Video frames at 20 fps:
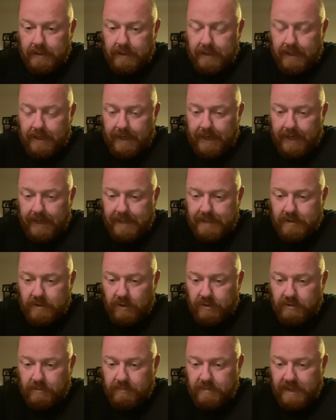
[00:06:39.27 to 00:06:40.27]
And it's
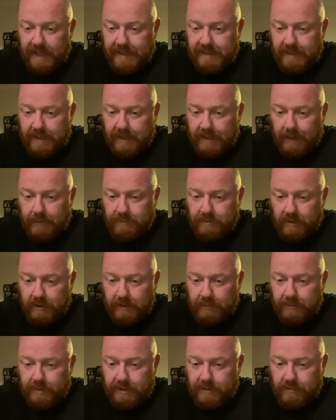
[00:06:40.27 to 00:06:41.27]
got some tasting notes on
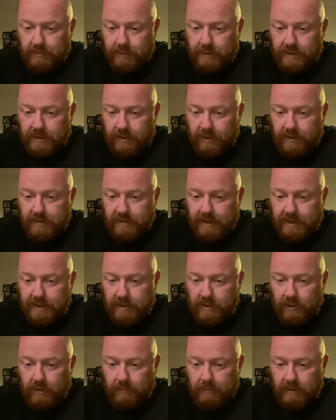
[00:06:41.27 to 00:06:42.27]
it, which is always good. So it's
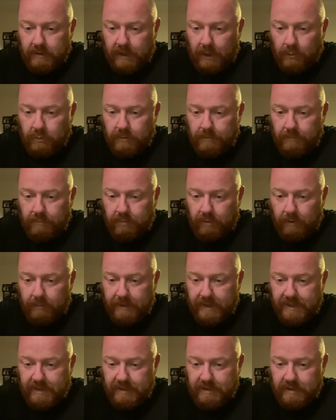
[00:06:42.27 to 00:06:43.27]
got Golden
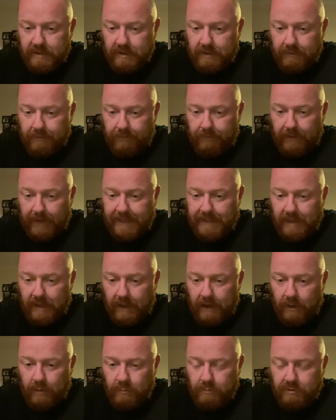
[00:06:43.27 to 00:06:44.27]
Promise, flaked
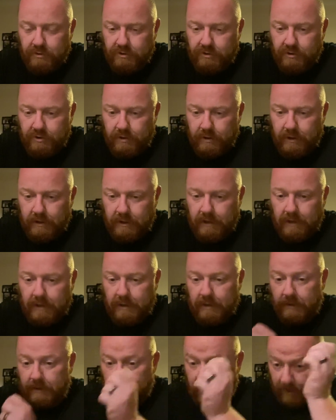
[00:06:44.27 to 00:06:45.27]
oats,
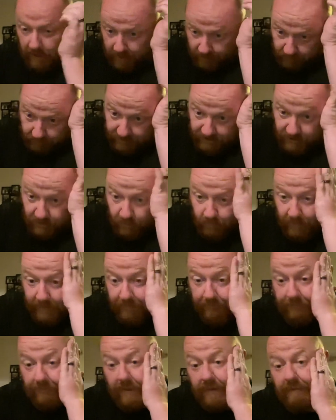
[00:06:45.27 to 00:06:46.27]
Crystal
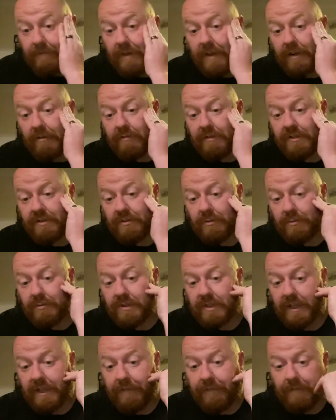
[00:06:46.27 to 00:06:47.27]
150, Crystal
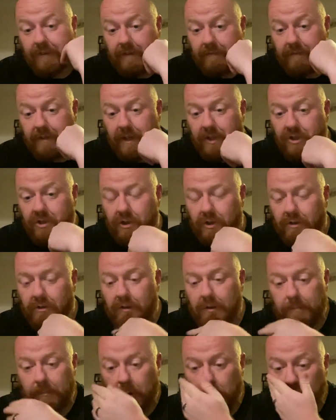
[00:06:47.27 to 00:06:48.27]
T50,
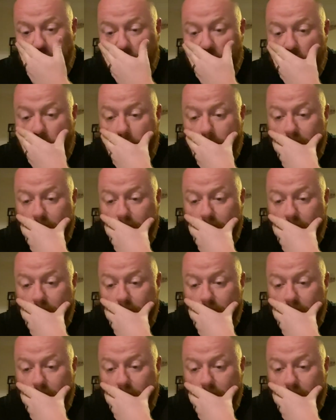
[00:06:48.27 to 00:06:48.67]
chocolate malt,